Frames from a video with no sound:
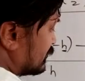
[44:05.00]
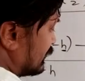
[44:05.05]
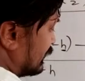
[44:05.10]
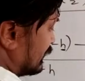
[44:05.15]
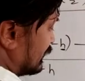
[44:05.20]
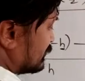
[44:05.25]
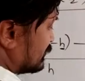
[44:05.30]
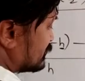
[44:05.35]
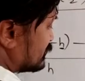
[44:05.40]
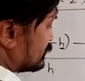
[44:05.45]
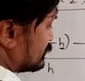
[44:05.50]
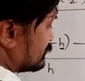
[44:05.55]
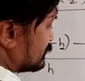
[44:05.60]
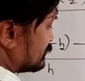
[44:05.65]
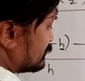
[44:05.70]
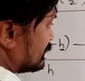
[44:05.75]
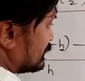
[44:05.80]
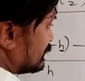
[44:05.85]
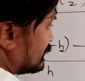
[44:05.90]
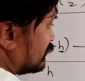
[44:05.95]
tends to
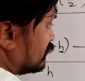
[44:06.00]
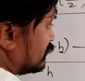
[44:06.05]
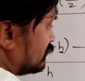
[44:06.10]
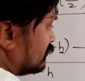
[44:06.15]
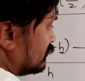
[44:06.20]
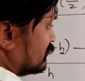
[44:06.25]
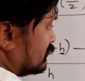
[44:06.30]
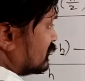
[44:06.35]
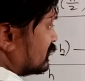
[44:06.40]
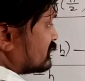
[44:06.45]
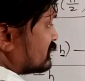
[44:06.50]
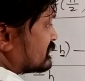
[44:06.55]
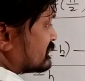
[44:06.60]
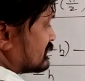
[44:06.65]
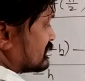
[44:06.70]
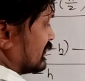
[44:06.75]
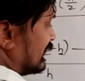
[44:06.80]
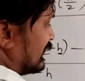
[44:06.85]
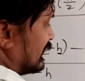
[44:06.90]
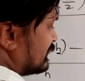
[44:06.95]
0
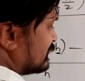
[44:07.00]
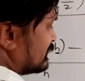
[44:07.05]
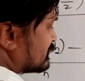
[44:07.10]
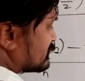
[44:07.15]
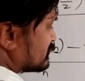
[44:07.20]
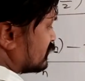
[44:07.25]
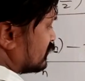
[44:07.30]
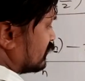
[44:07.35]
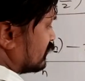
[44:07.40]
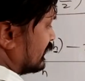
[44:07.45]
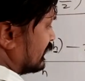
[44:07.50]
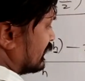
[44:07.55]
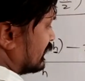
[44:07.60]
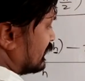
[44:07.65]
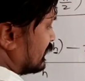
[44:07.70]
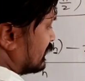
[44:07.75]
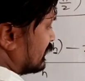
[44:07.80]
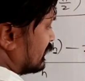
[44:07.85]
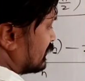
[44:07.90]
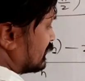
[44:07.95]
sine
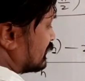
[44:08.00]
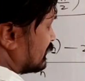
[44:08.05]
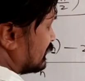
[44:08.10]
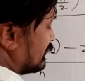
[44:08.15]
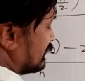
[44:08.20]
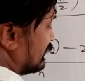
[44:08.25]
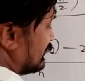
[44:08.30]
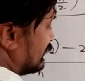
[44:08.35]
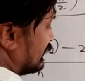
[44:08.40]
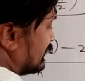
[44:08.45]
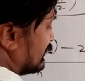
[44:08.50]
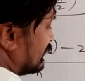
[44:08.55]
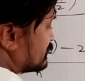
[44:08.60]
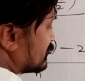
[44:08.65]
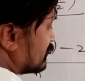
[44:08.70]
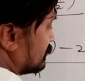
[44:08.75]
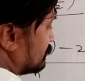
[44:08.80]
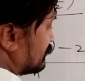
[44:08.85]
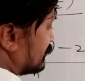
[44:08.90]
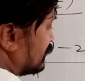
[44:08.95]
square h
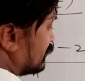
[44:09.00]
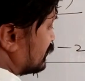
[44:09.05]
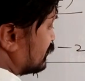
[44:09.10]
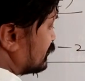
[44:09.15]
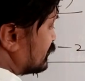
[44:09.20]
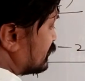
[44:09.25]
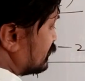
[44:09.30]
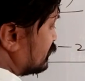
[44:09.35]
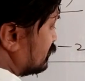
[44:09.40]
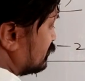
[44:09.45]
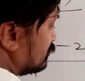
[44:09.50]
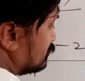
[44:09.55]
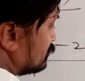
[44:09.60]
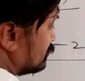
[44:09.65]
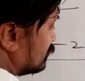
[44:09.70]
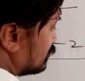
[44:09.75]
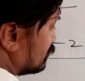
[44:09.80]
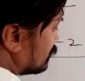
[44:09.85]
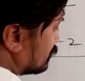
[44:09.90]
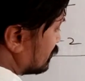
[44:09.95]
upon 2,
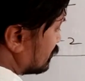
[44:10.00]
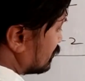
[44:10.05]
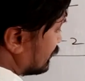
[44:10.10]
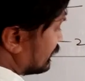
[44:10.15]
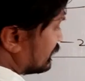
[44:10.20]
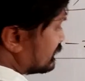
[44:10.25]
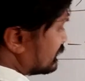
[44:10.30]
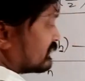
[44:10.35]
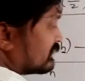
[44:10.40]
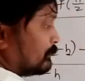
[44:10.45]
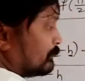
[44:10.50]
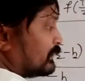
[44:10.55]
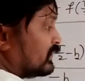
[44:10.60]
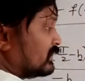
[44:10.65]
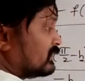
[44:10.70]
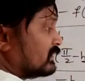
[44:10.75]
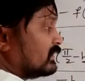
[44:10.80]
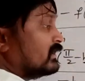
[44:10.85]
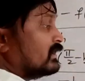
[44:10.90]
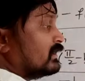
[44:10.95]
that is
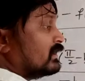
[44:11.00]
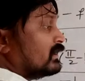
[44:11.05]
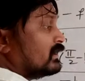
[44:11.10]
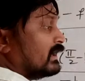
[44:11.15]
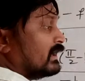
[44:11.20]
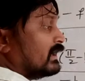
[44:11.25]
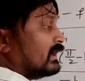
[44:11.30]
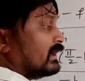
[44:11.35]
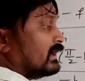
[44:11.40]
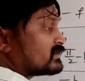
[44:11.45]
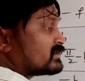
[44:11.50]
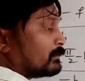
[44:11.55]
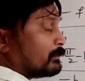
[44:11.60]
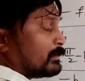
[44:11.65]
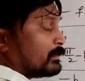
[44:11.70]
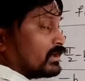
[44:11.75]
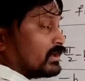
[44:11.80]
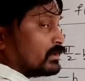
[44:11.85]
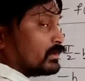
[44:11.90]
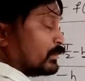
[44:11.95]
upon h
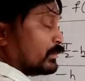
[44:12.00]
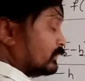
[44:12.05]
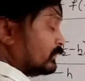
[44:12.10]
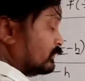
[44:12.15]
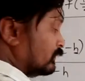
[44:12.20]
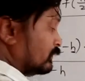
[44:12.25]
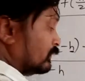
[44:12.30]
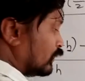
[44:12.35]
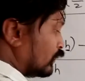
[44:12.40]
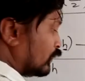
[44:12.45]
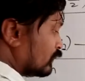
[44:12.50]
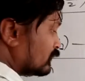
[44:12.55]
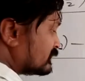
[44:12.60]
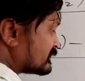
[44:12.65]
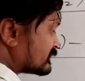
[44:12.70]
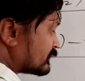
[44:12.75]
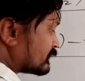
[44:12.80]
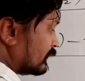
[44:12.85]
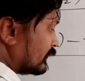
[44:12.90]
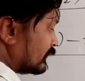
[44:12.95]
upon 2 whole
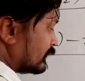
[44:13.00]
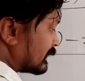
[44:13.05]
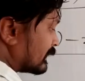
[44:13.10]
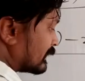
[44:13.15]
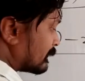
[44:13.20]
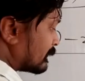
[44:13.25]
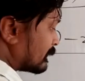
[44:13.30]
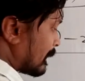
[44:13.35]
square